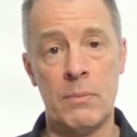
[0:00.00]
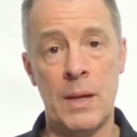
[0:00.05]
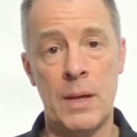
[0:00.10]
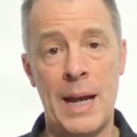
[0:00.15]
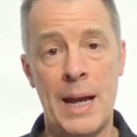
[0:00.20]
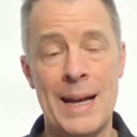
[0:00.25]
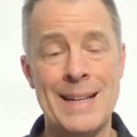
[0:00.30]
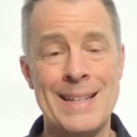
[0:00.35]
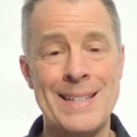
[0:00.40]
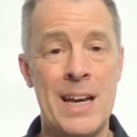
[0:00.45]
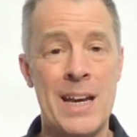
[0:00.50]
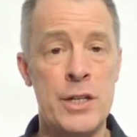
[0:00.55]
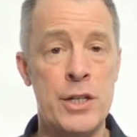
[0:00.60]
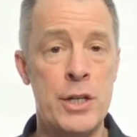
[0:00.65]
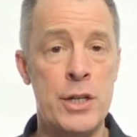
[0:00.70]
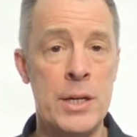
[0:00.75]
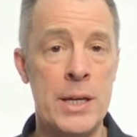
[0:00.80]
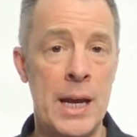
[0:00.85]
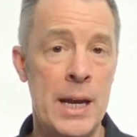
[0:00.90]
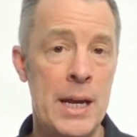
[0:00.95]
as
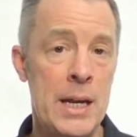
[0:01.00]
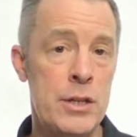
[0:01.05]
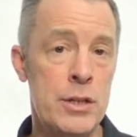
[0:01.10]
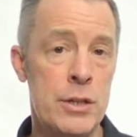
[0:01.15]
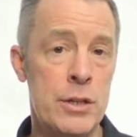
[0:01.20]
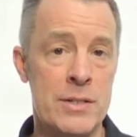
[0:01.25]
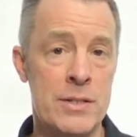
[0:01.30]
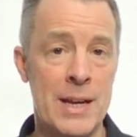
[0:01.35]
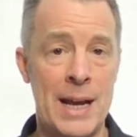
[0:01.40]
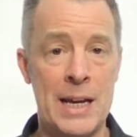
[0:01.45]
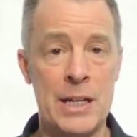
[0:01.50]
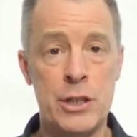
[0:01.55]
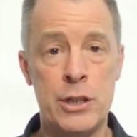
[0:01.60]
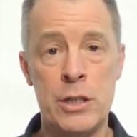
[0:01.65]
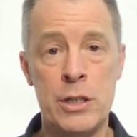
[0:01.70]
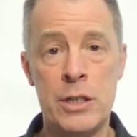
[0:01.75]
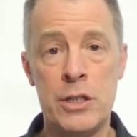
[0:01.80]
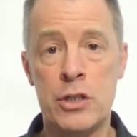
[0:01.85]
she ages, as she